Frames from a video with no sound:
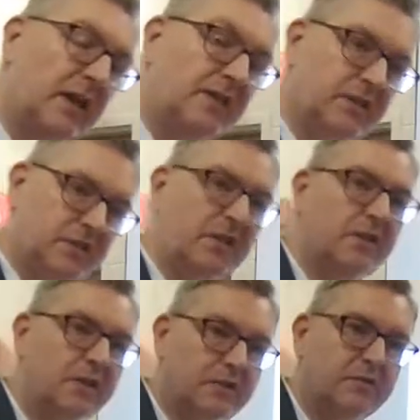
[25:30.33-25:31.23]

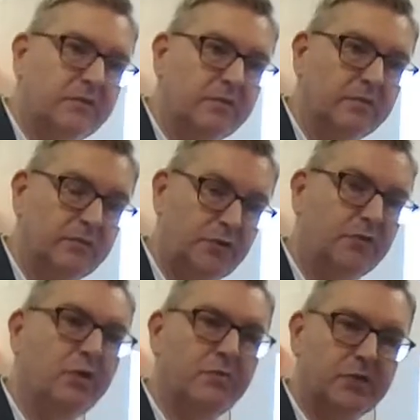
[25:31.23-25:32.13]
antecedent
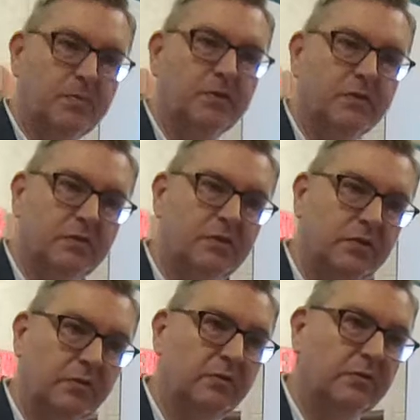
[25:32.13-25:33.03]
Jerome responds
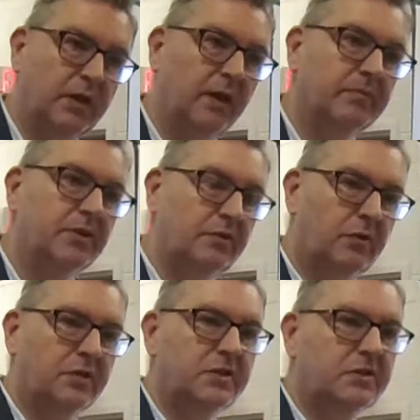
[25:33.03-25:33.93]
to. Yeah. So you've
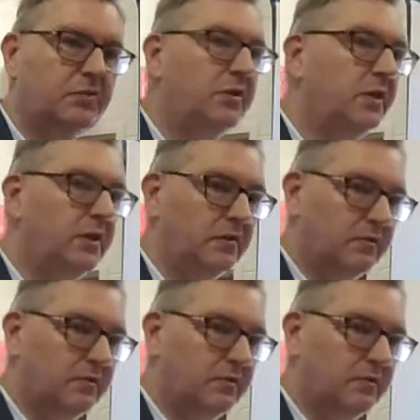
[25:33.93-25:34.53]
got these 3